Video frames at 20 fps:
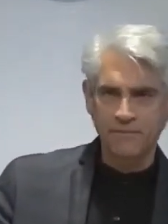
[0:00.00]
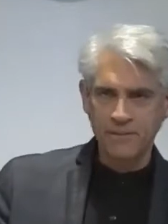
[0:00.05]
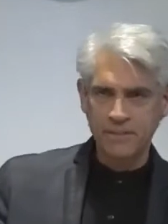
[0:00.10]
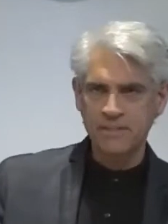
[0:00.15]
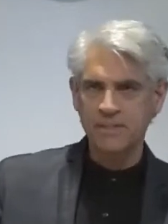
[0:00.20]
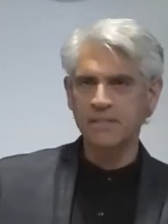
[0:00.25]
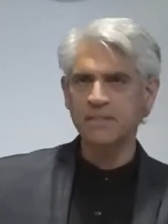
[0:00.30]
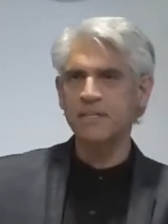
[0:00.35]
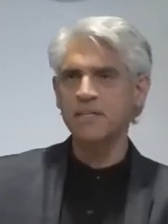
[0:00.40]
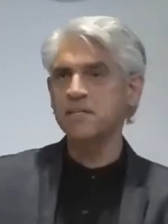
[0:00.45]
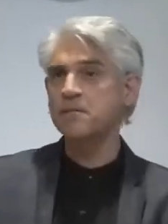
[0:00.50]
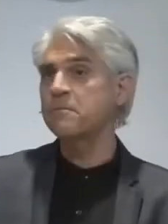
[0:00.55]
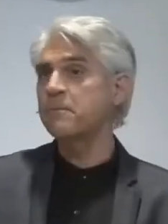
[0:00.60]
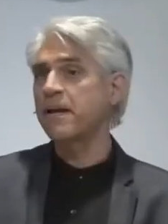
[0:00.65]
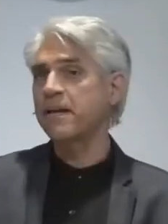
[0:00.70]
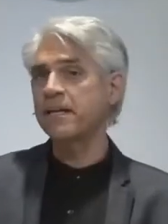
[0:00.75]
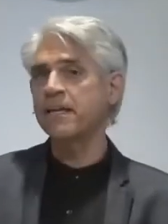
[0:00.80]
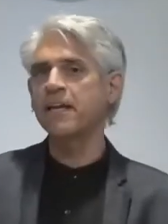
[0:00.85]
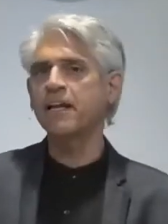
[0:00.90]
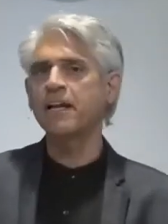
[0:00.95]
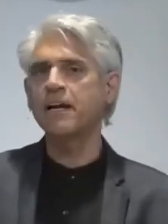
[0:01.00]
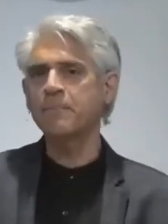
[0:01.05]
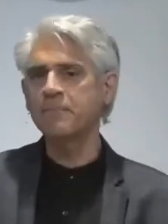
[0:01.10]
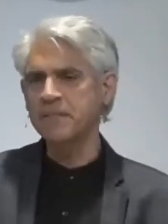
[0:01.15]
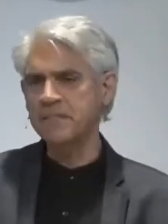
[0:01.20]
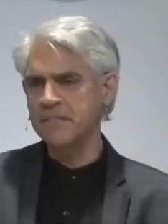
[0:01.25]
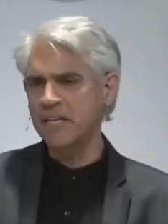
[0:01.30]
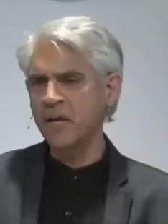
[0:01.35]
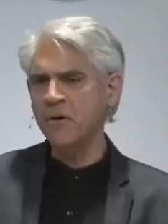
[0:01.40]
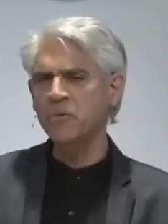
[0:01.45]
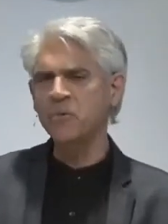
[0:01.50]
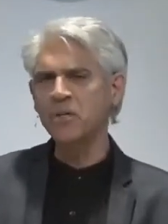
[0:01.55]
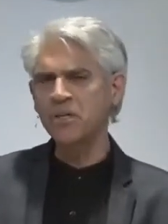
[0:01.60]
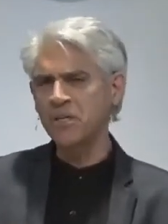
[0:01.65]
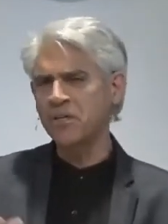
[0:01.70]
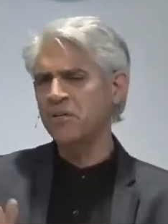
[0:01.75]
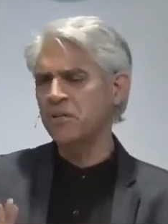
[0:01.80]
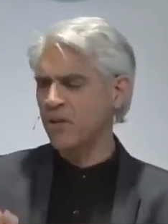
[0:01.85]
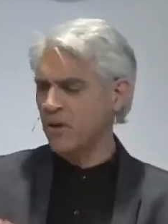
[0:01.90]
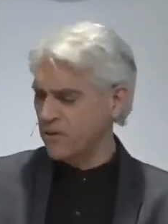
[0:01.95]
the physicist might get up and say,
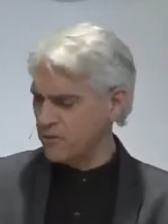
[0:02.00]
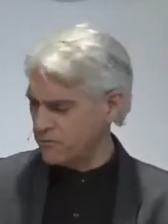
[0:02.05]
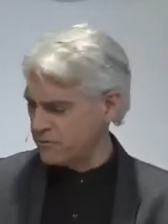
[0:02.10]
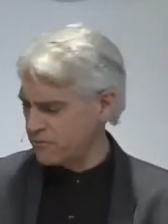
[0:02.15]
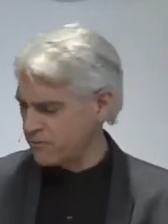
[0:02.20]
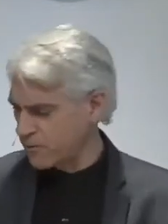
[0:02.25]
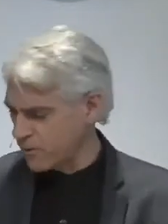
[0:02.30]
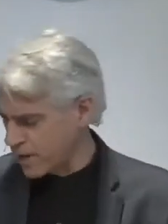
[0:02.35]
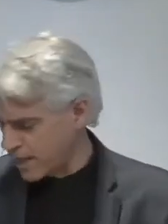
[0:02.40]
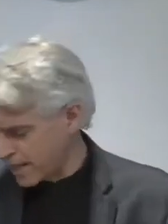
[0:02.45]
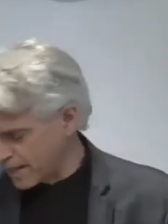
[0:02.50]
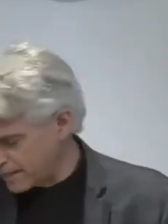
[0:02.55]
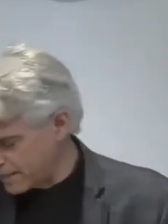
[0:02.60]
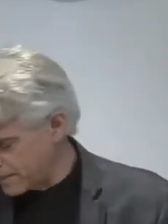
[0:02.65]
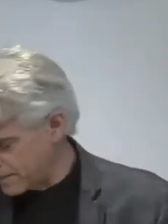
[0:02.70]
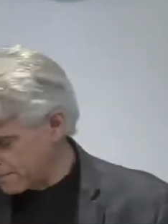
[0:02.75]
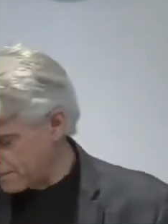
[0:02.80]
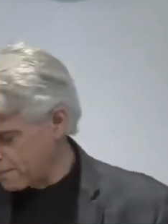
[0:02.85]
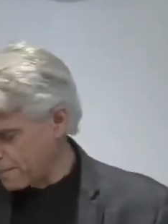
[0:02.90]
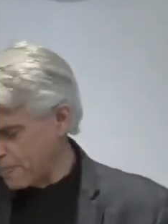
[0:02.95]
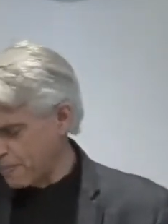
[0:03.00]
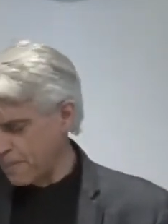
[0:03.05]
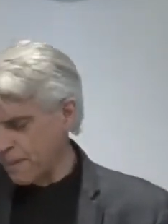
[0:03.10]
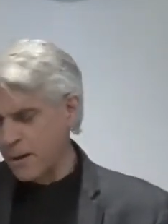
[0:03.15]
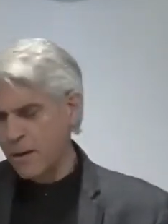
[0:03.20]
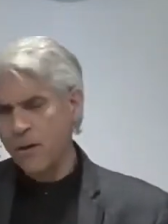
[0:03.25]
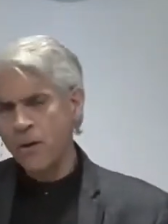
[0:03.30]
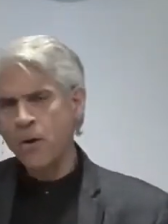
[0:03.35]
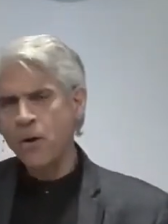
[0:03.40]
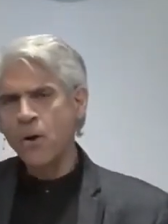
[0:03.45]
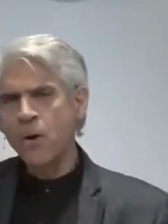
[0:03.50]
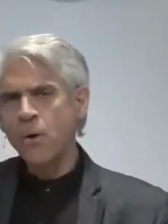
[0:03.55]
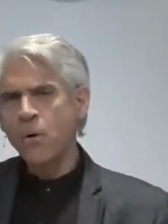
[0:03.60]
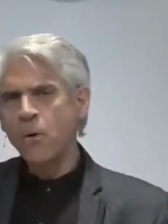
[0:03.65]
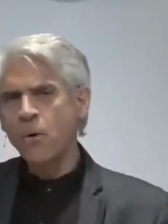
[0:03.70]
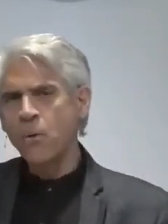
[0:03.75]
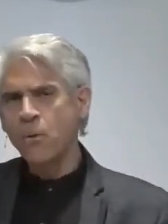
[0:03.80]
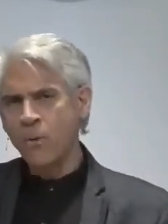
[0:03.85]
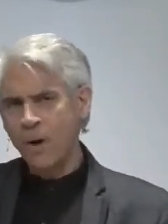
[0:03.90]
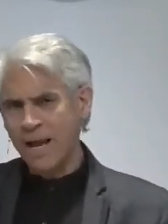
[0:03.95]
well, you know, Fred,
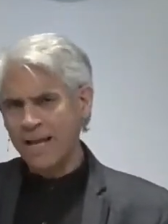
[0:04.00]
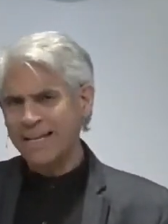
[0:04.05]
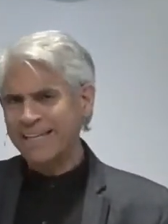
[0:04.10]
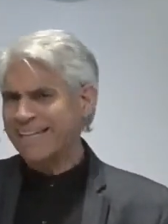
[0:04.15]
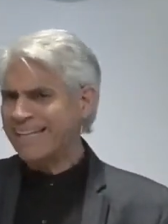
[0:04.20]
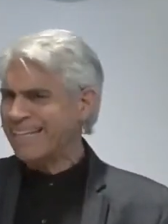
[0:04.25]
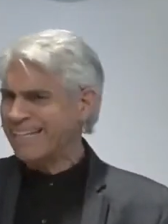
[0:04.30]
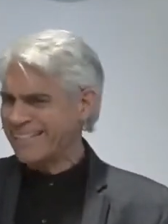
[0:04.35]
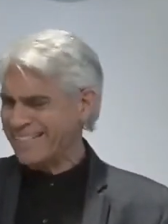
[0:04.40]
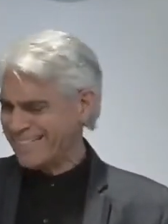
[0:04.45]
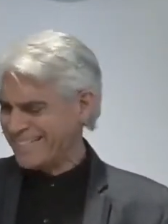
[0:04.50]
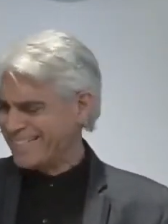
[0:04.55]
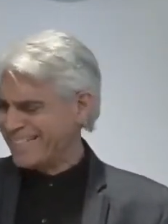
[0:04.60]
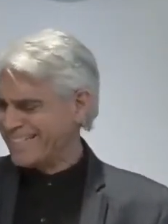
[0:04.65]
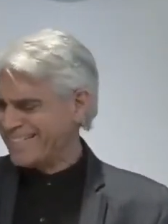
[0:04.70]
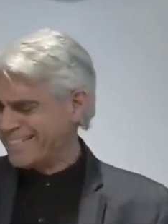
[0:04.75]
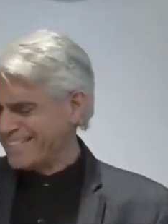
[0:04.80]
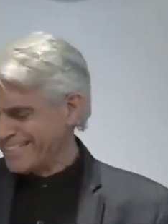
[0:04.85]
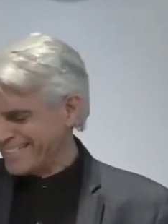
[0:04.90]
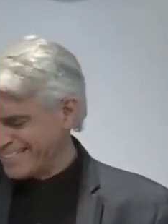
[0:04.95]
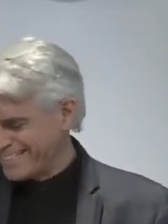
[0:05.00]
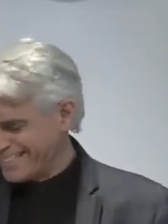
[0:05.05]
while it